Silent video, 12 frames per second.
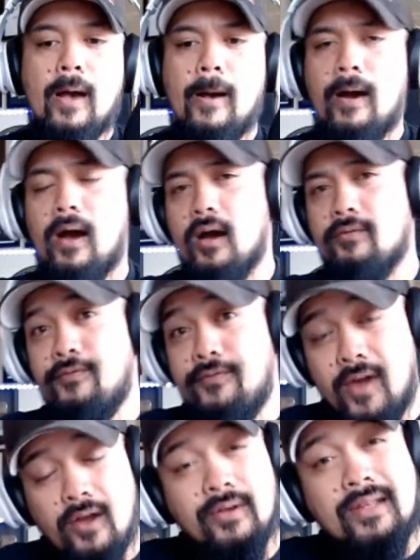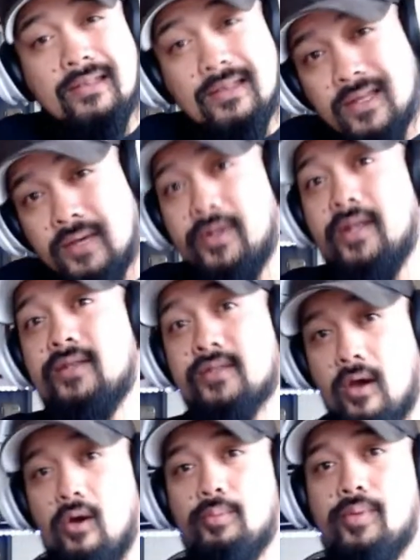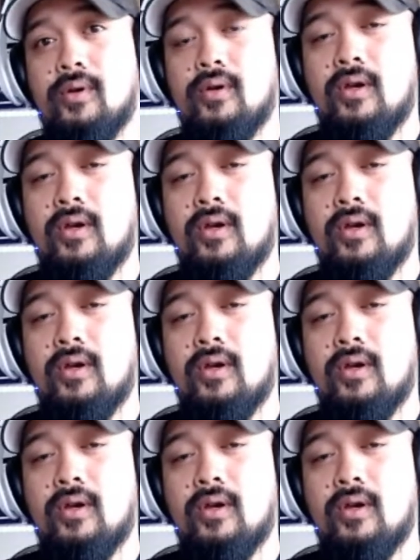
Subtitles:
a very limited scope.